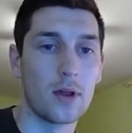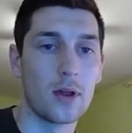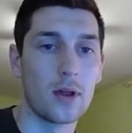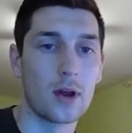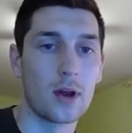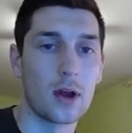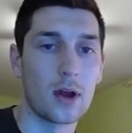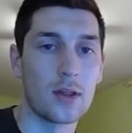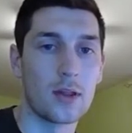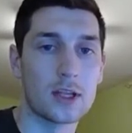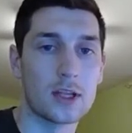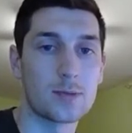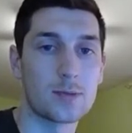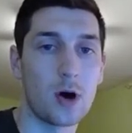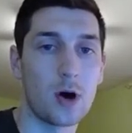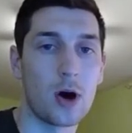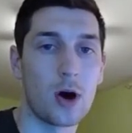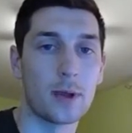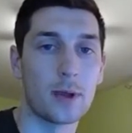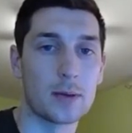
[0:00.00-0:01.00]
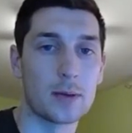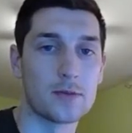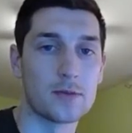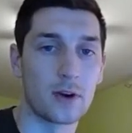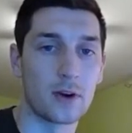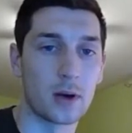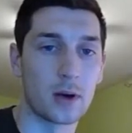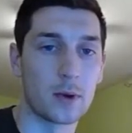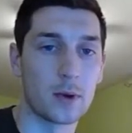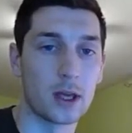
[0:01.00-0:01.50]
this pawn becomes
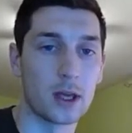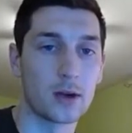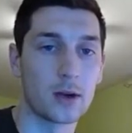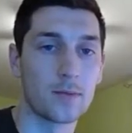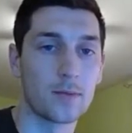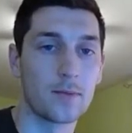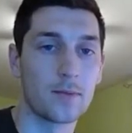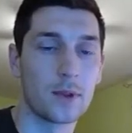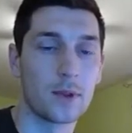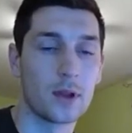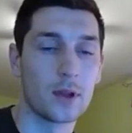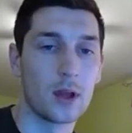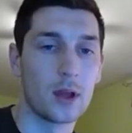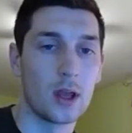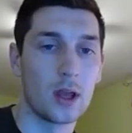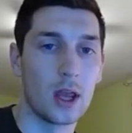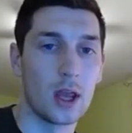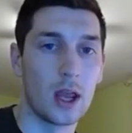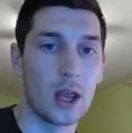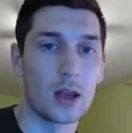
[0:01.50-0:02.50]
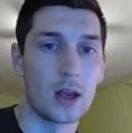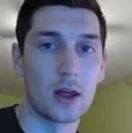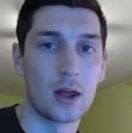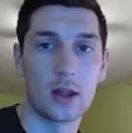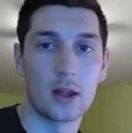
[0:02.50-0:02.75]
very weak. And